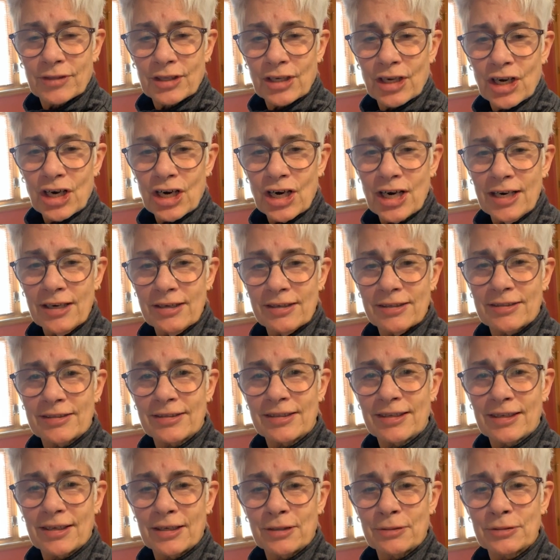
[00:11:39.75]
All right,
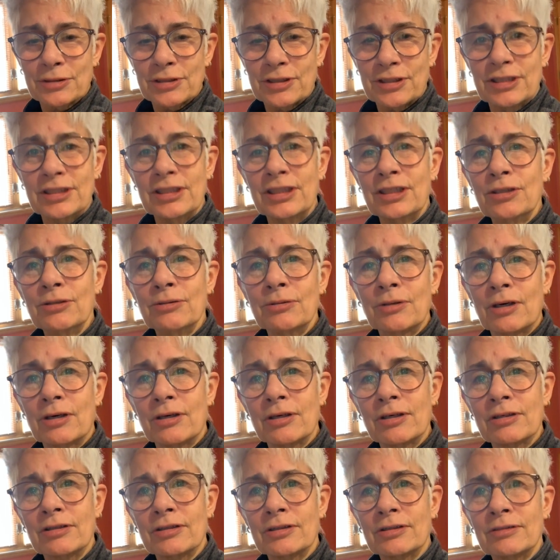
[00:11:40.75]
I will see you
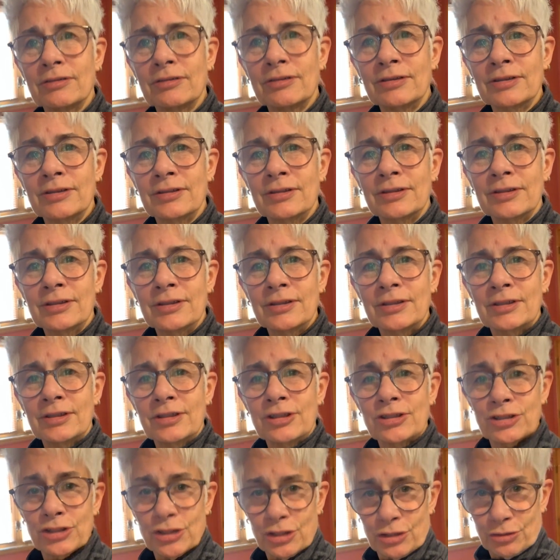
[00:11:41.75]
all
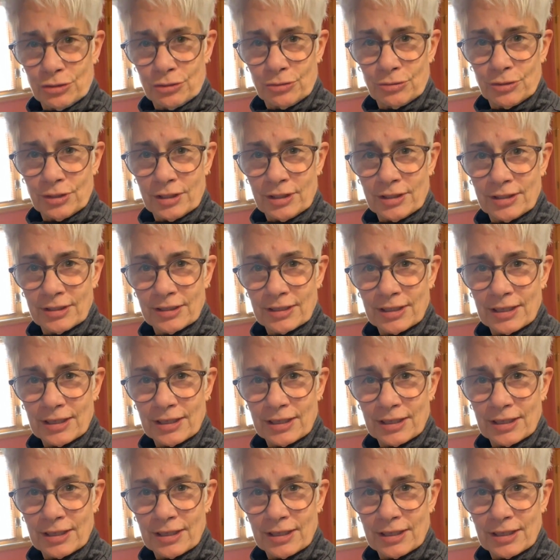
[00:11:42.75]
soon.